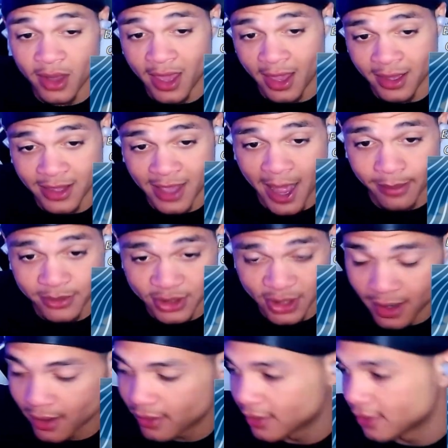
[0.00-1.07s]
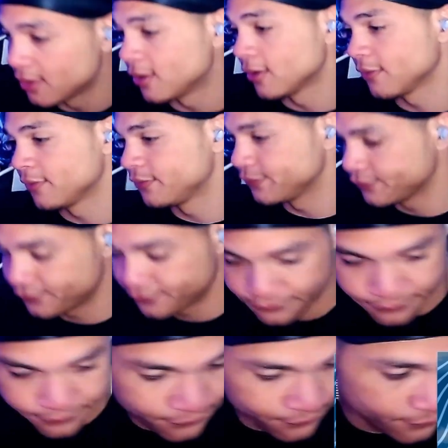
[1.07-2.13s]
and Yamcha. He
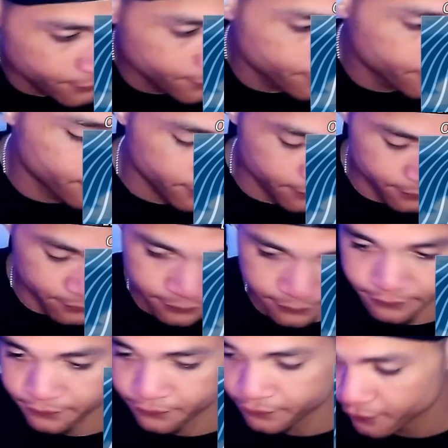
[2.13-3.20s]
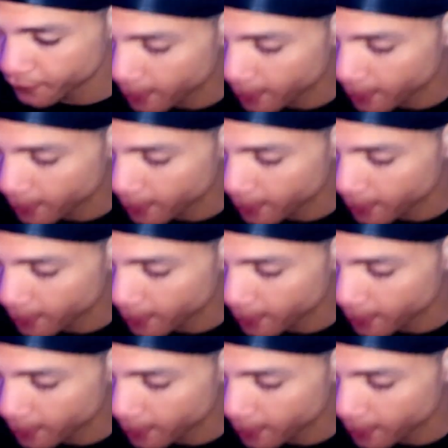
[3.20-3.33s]
gave everything.